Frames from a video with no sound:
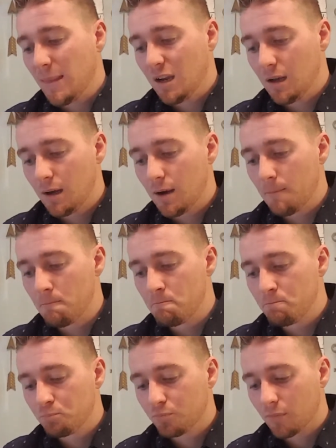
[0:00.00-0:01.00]
I'm
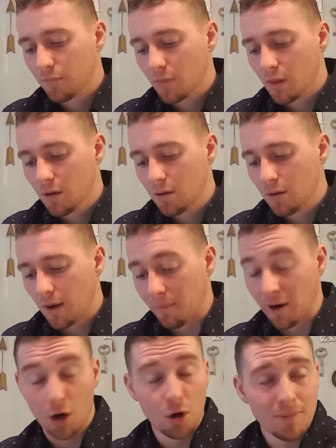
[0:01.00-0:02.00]

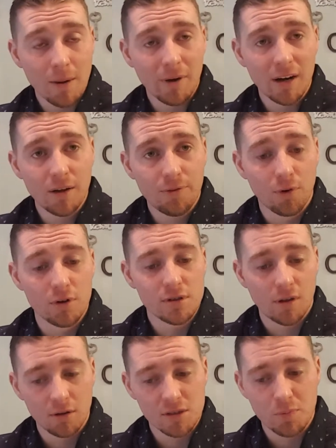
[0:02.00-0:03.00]
going to hold my money for as
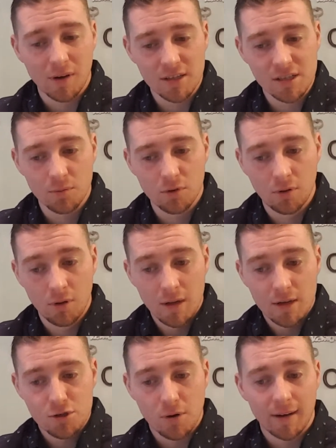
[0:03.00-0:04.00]
long as possible
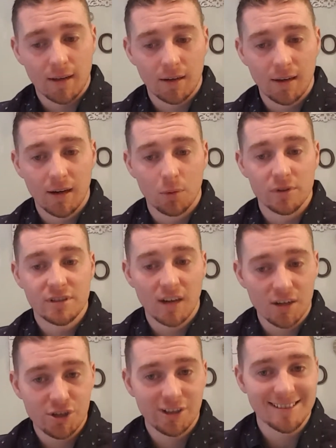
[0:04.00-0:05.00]
so I can get a
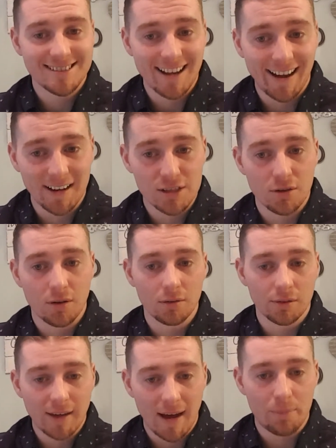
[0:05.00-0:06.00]
reduction in tax
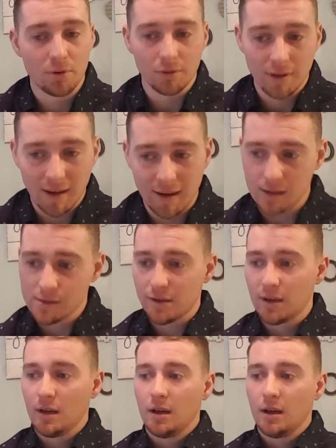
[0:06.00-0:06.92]
on capital gains.